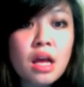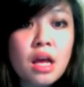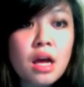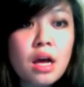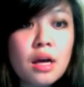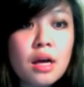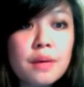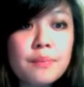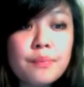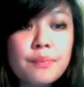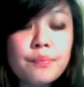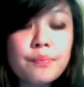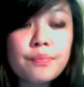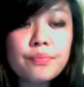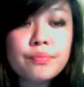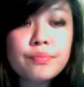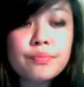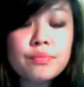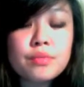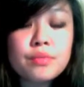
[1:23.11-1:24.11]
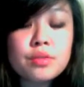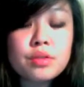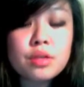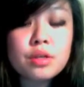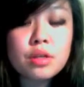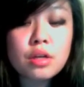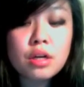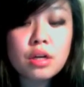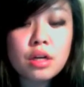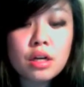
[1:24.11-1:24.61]

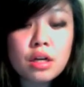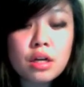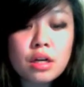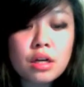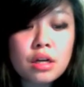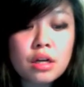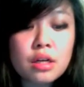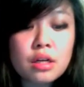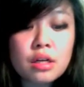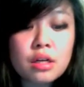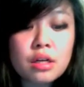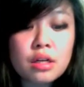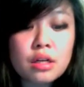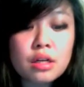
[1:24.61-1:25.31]
her